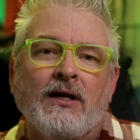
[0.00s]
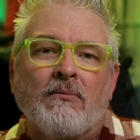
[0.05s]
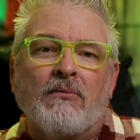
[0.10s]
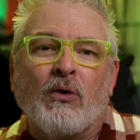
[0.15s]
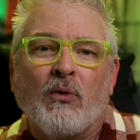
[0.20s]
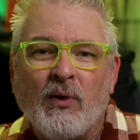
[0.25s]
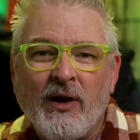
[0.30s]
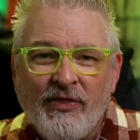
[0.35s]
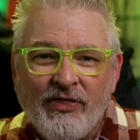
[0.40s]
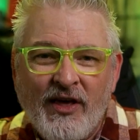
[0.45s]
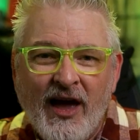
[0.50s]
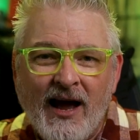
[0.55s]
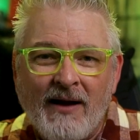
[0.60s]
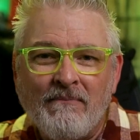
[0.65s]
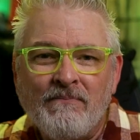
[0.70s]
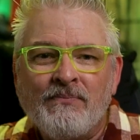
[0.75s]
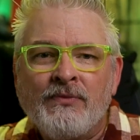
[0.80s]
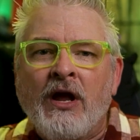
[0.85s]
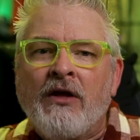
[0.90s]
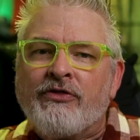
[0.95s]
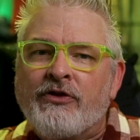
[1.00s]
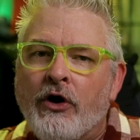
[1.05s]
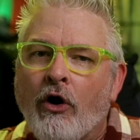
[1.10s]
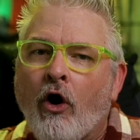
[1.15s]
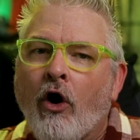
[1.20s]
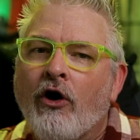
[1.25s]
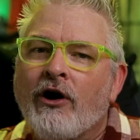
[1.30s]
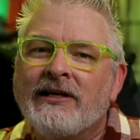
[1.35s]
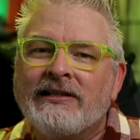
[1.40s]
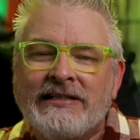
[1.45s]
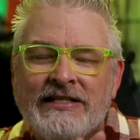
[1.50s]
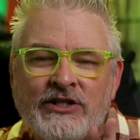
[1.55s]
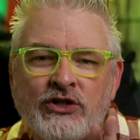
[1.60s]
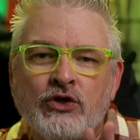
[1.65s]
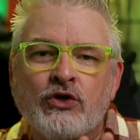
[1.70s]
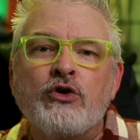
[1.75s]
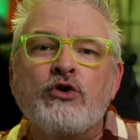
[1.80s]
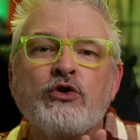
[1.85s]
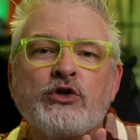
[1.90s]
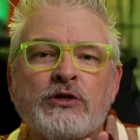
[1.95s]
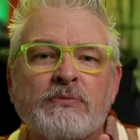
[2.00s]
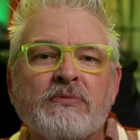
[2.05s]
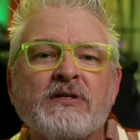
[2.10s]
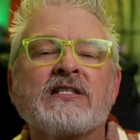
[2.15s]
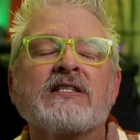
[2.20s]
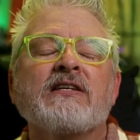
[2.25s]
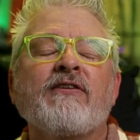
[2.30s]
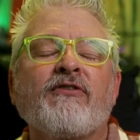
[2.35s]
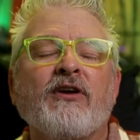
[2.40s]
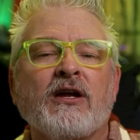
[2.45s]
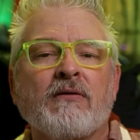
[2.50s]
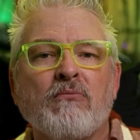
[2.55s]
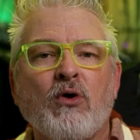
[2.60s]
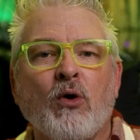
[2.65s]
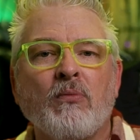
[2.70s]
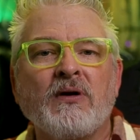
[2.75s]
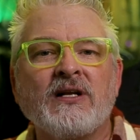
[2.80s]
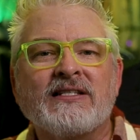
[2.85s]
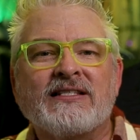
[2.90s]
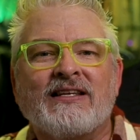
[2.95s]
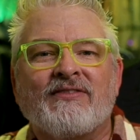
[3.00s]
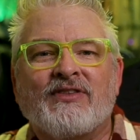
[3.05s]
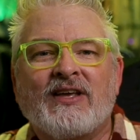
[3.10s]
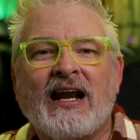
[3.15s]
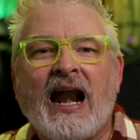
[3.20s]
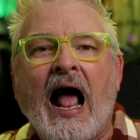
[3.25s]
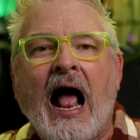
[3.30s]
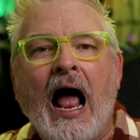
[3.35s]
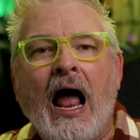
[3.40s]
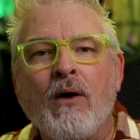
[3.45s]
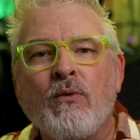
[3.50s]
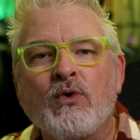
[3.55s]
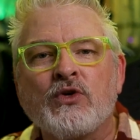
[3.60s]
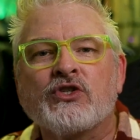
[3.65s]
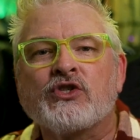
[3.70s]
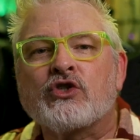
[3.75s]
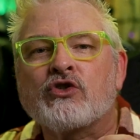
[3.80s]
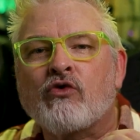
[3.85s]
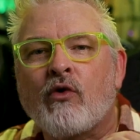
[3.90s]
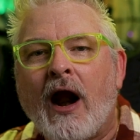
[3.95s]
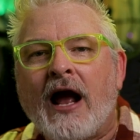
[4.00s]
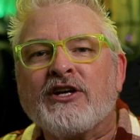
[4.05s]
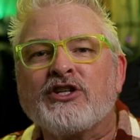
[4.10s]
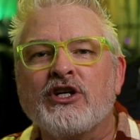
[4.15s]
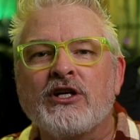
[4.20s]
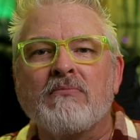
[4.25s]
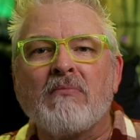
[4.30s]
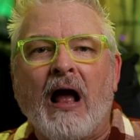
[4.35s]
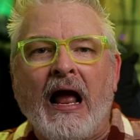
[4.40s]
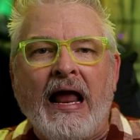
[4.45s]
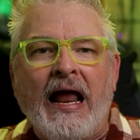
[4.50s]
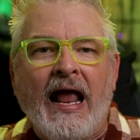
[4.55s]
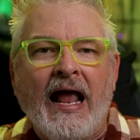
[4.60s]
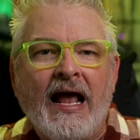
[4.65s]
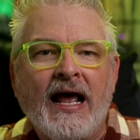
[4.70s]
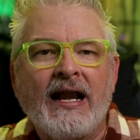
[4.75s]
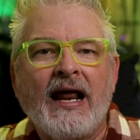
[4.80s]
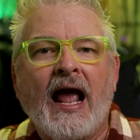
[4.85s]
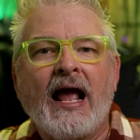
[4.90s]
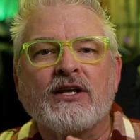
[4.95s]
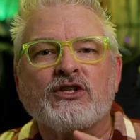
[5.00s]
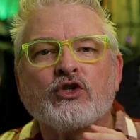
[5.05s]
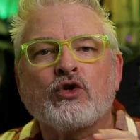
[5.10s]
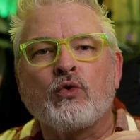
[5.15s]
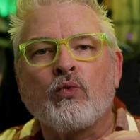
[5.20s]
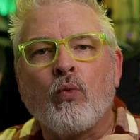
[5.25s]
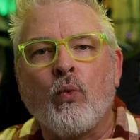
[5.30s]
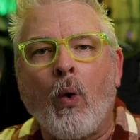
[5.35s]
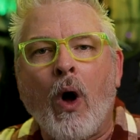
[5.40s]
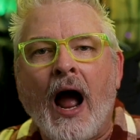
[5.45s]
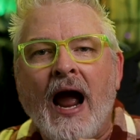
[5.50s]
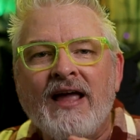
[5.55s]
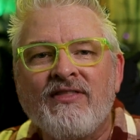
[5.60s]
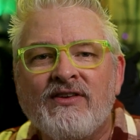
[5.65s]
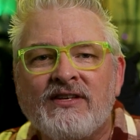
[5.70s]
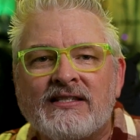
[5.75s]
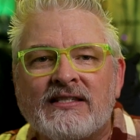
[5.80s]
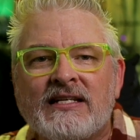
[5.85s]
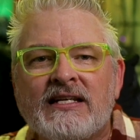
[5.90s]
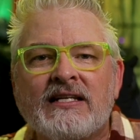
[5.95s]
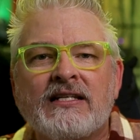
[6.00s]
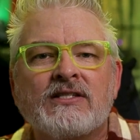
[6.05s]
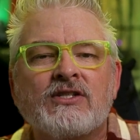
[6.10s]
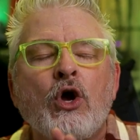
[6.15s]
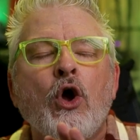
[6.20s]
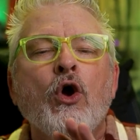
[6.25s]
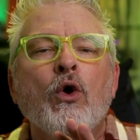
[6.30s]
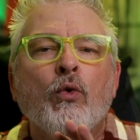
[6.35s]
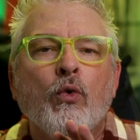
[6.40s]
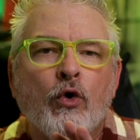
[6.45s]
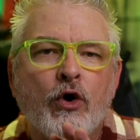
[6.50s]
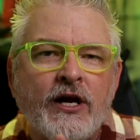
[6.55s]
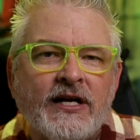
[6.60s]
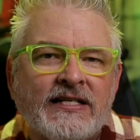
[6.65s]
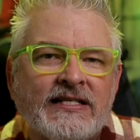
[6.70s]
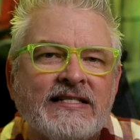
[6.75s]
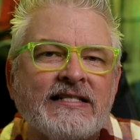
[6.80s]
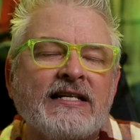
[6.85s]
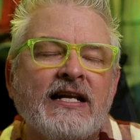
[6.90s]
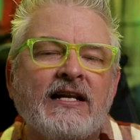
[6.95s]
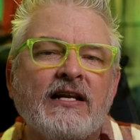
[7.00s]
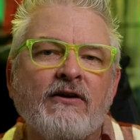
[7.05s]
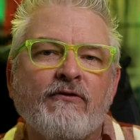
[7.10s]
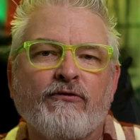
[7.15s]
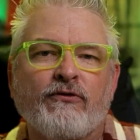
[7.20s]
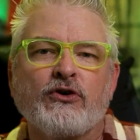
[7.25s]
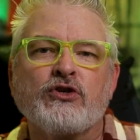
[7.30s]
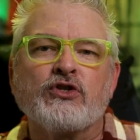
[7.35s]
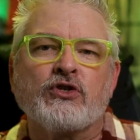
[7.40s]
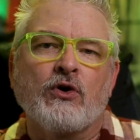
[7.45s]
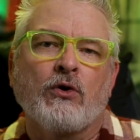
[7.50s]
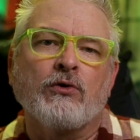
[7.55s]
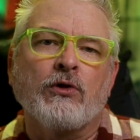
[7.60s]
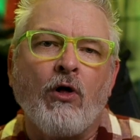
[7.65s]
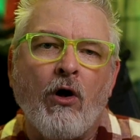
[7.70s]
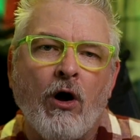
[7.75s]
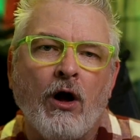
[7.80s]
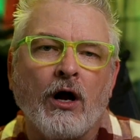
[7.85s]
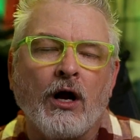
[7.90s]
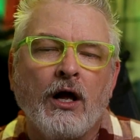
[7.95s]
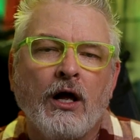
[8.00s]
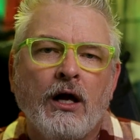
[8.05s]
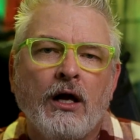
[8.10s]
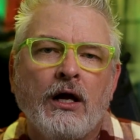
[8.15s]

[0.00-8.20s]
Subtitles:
But with that, there are at least two specific moments that I was scratching my head as to why the scenes were extended for so long.